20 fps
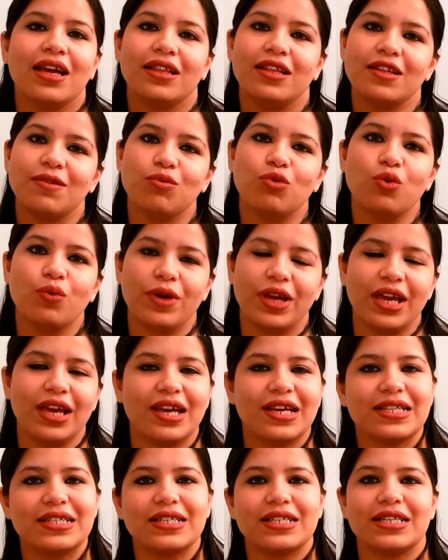This movie
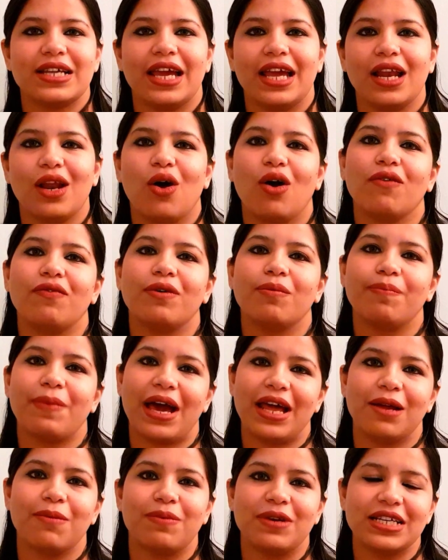is a tale of a
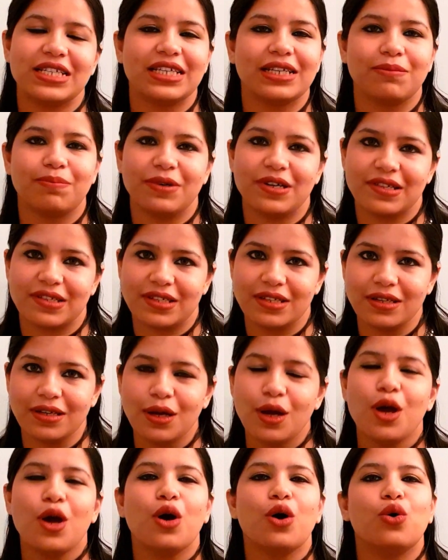paraplegic person
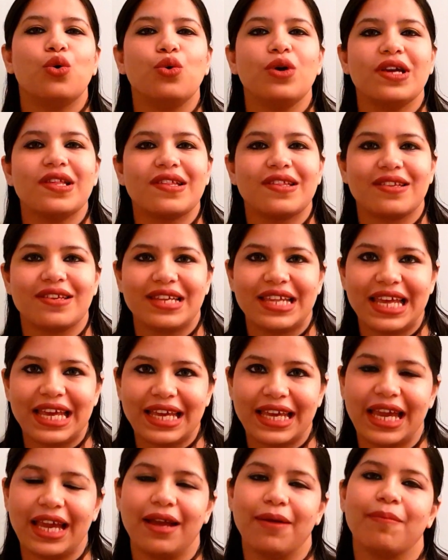who is
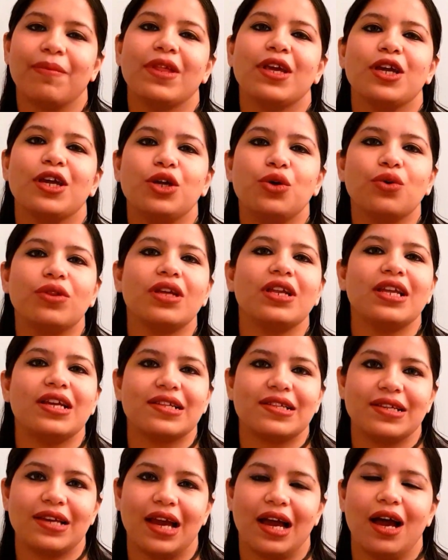seeking
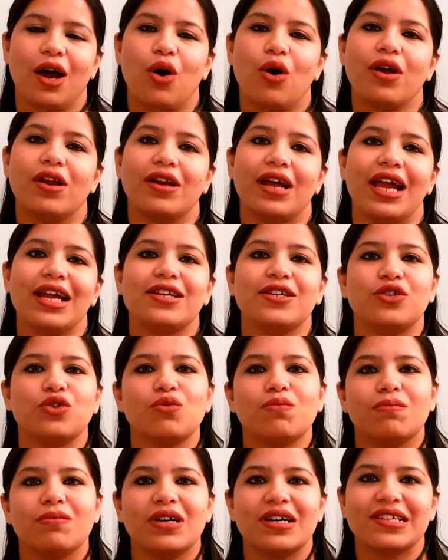euthanasia or right to
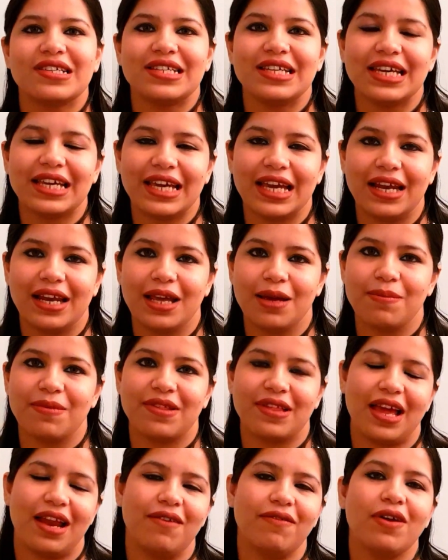mercy kill
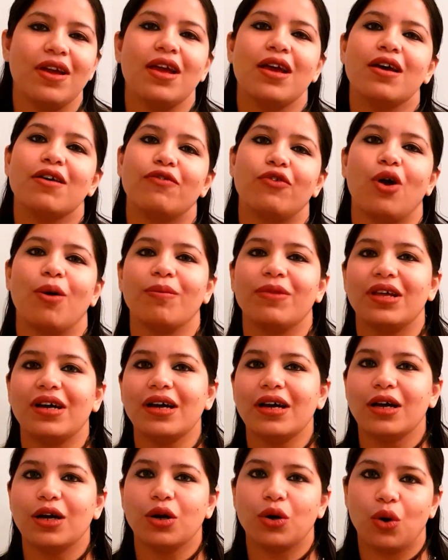himself from
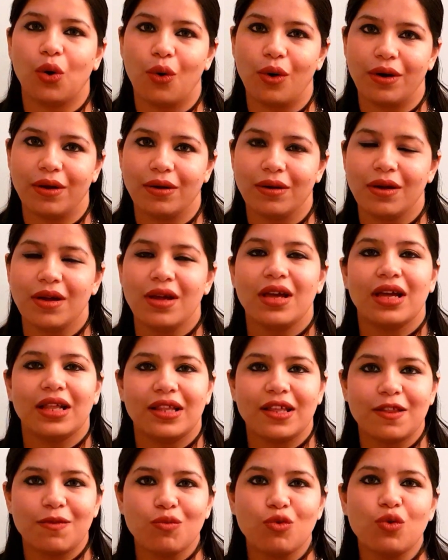the court.
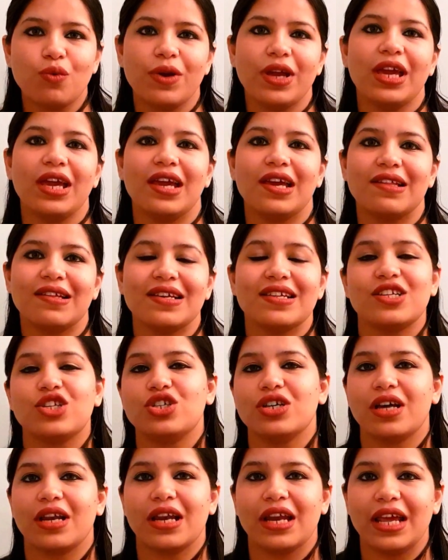This movie is his
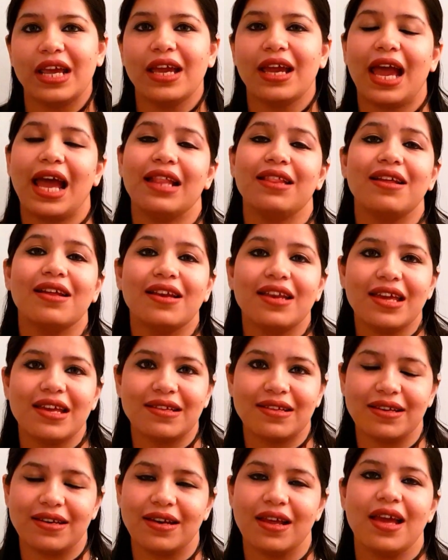journey and the
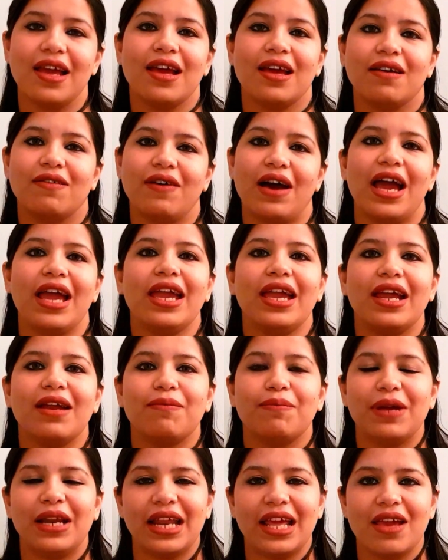reason why he
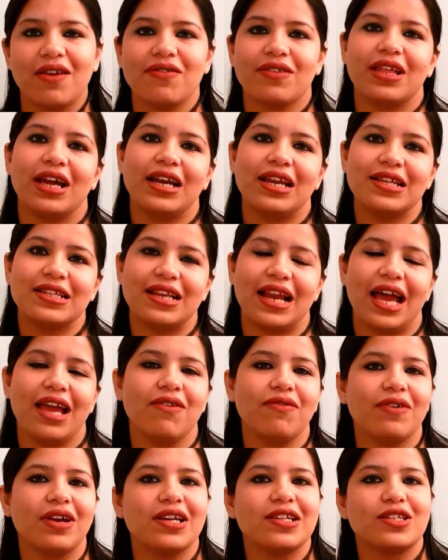believes that his
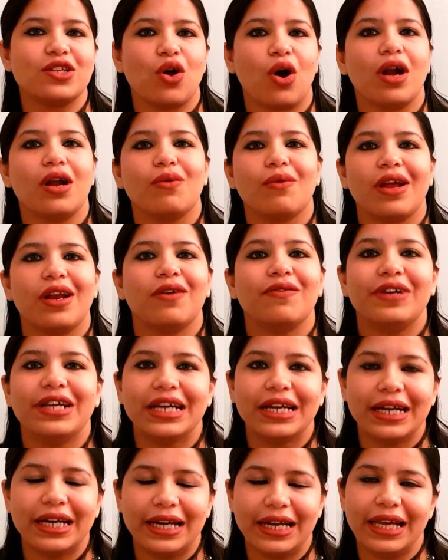life is not one of
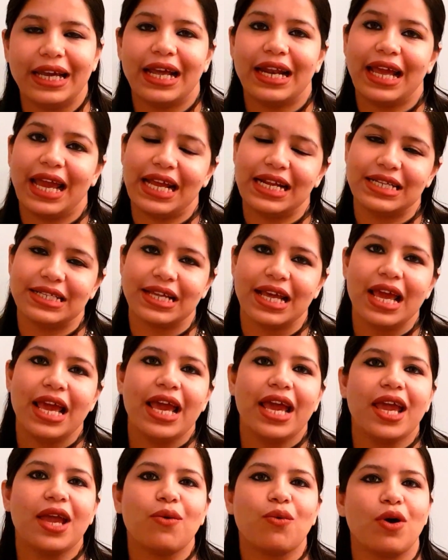dignity and hence
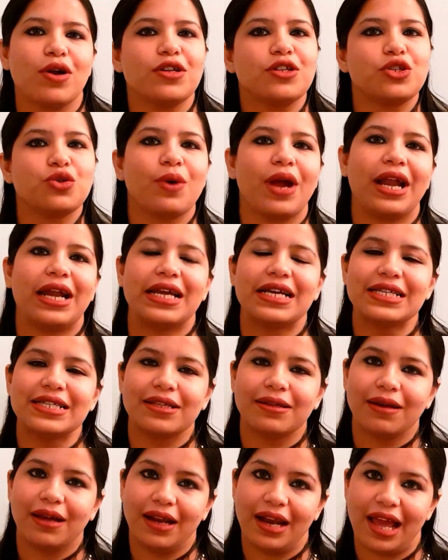he wants to end his
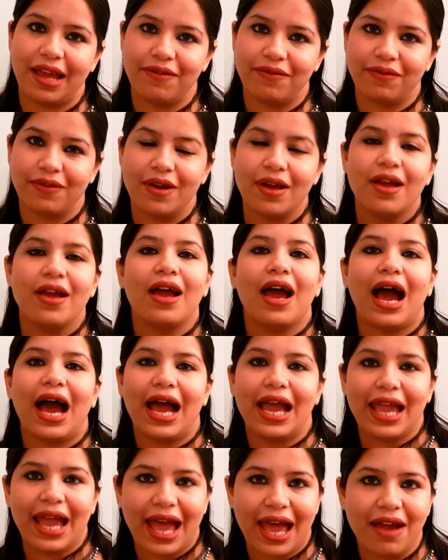life.
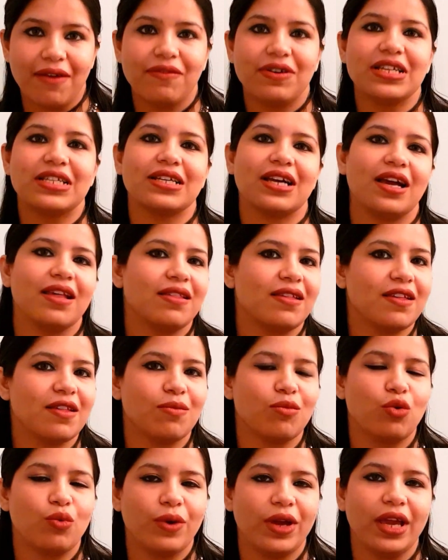I have discussed this
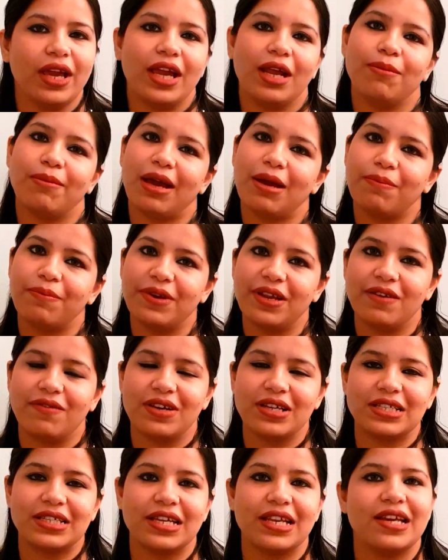movie in my
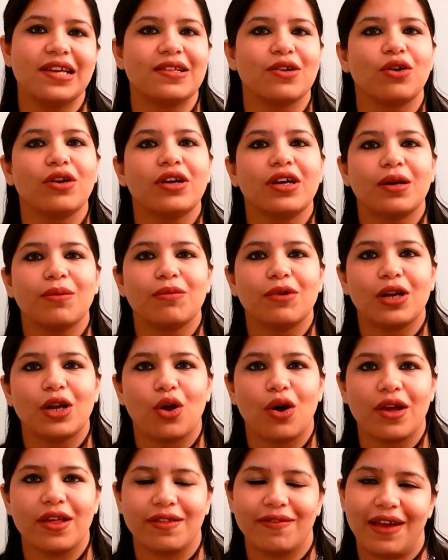previous series on criminal law
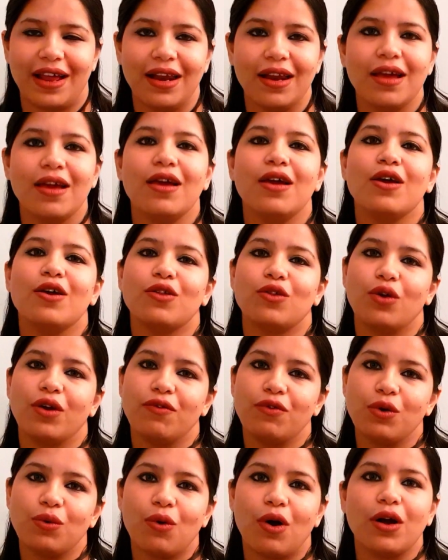as well. So if
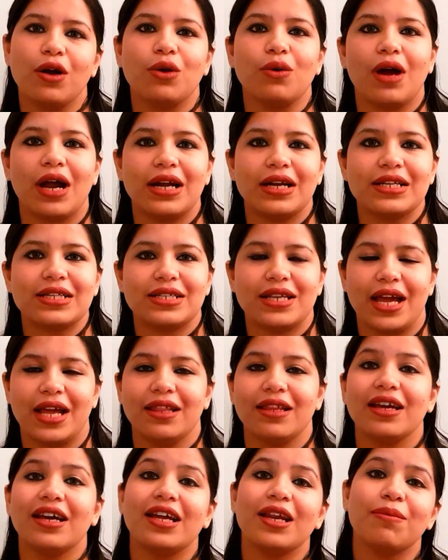you want to understand
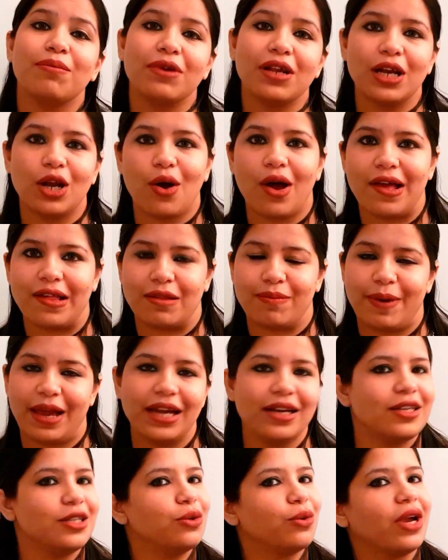the criminal law
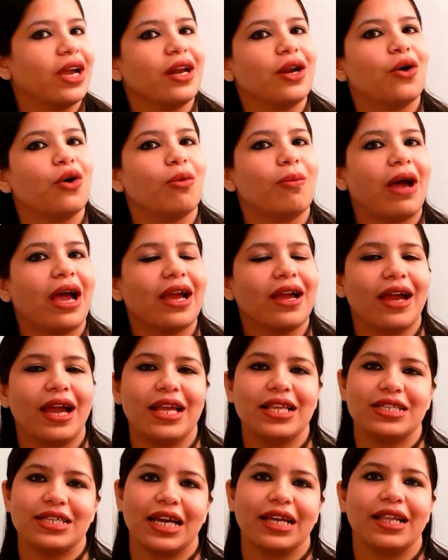aspect, you can go back
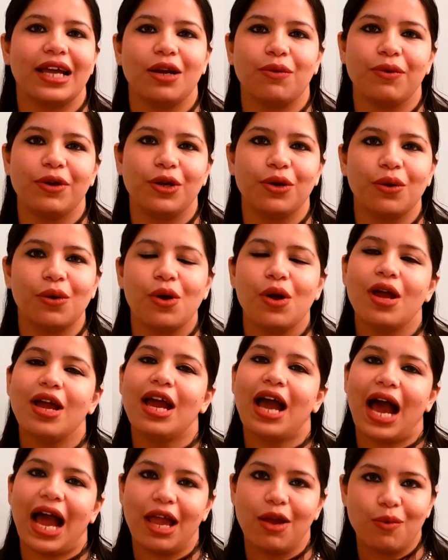and check that video.
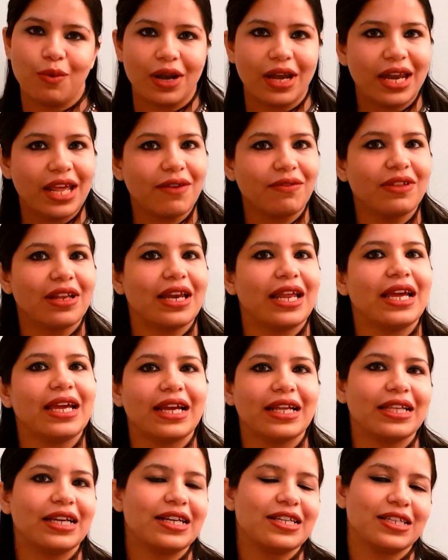I will leave the link
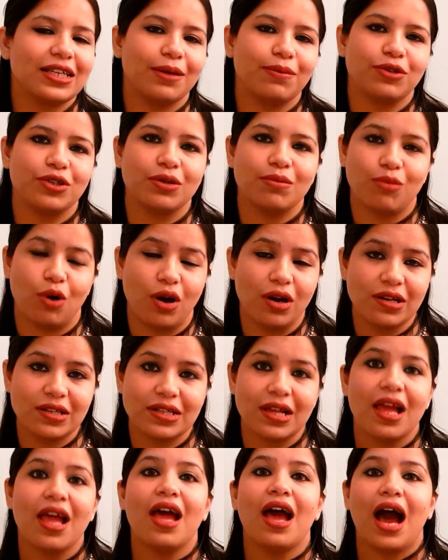in the description box.
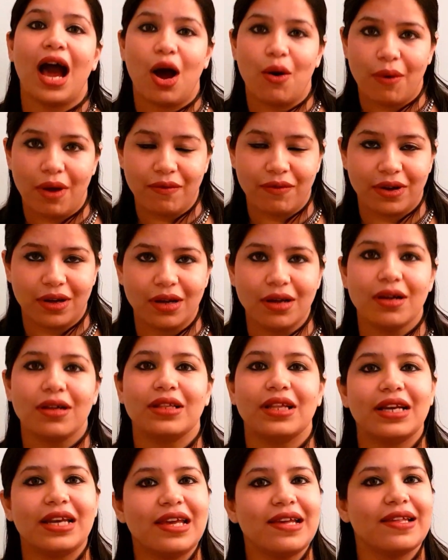However,
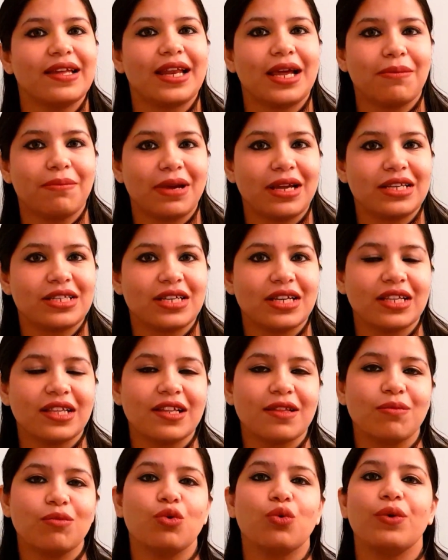the reason I'm mentioning
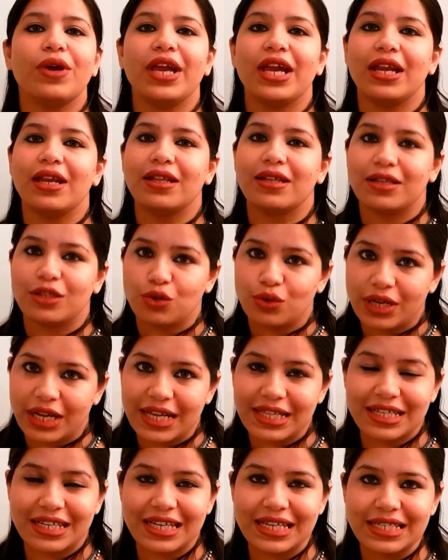this movie in
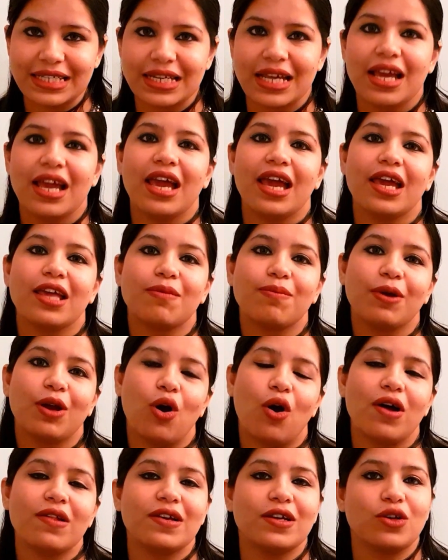today's list is
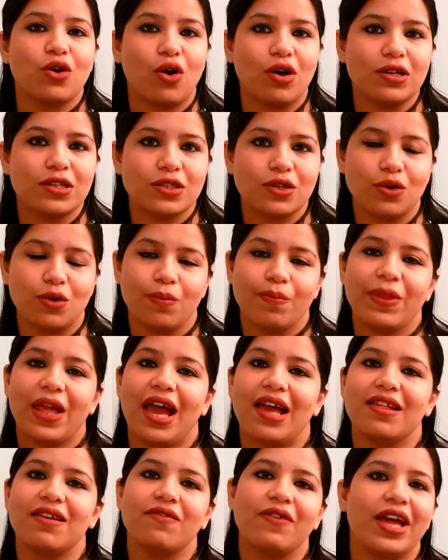because it also
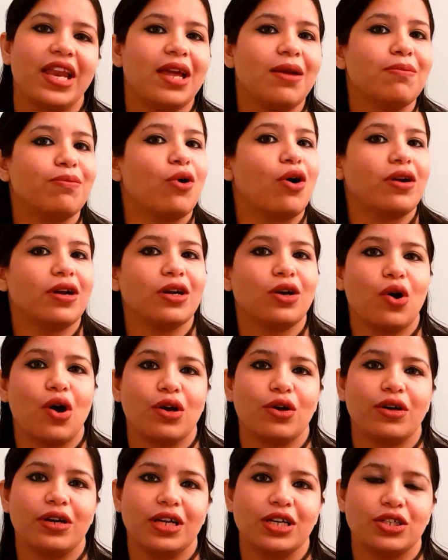has a very important
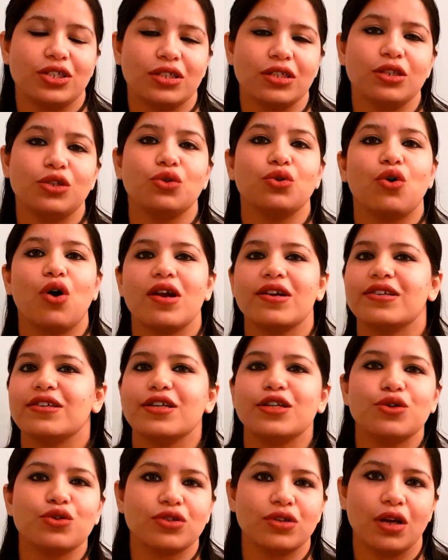connotation to
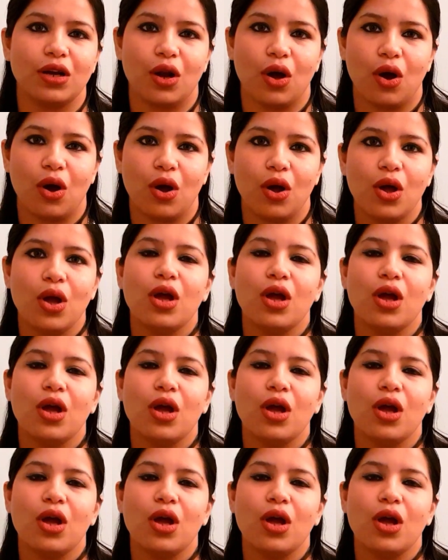constitutional law,